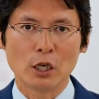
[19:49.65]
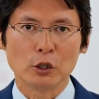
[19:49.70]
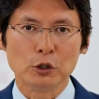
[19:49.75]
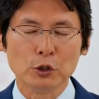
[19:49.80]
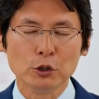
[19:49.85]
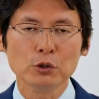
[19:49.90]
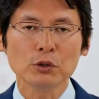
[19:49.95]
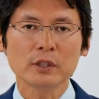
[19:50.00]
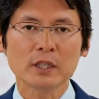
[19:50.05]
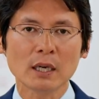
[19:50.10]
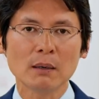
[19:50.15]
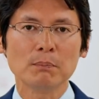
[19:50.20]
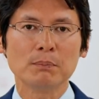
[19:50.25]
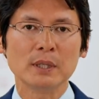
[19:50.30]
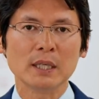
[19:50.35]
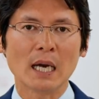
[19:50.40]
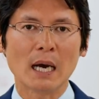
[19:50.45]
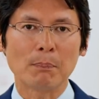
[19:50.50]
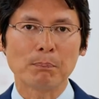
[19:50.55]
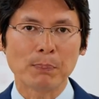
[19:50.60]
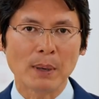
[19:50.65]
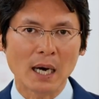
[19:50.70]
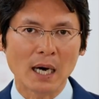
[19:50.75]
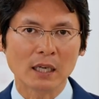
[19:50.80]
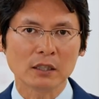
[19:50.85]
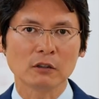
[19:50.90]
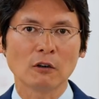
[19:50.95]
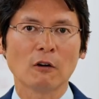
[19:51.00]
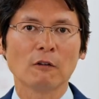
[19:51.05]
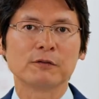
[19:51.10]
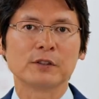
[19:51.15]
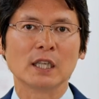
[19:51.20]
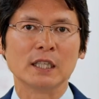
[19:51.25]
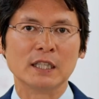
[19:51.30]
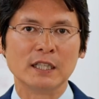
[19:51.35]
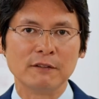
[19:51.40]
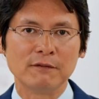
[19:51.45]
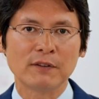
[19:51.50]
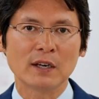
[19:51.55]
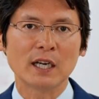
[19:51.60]
you can be a part of the
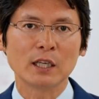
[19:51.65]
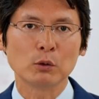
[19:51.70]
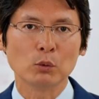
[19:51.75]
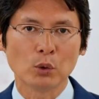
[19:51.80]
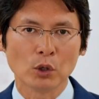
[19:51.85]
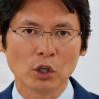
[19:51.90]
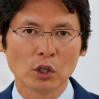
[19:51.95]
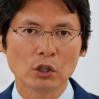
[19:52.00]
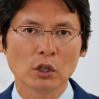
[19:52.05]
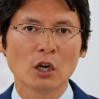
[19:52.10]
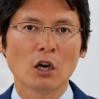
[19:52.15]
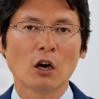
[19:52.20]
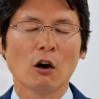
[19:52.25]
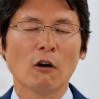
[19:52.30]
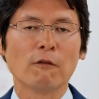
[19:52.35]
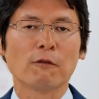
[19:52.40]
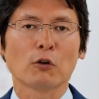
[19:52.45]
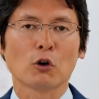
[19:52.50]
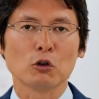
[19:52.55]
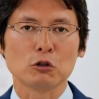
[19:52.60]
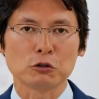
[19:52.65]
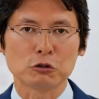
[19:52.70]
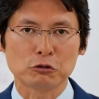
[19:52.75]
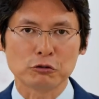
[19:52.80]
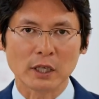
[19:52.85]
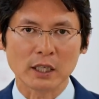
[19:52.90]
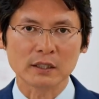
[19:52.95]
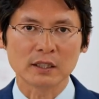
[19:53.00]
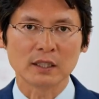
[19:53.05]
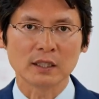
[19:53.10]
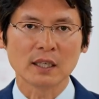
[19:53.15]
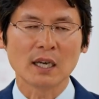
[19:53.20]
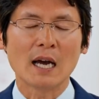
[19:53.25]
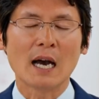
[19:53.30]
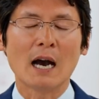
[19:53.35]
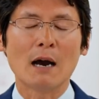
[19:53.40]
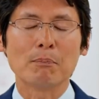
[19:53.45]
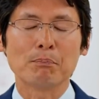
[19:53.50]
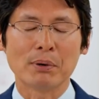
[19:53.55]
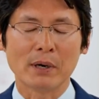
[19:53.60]
divine work of constructing
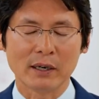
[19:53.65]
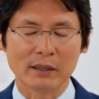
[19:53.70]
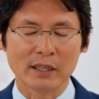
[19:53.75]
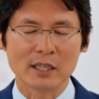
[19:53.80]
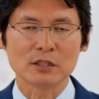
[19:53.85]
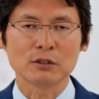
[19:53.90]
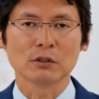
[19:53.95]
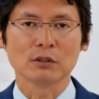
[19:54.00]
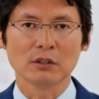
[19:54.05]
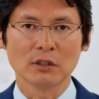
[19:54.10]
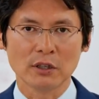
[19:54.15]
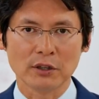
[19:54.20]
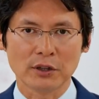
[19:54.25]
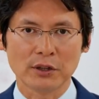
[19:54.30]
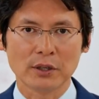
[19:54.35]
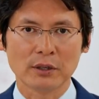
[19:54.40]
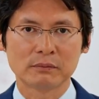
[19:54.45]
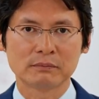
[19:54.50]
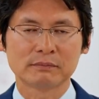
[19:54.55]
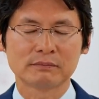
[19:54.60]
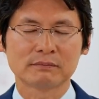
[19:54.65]
a paradise on earth.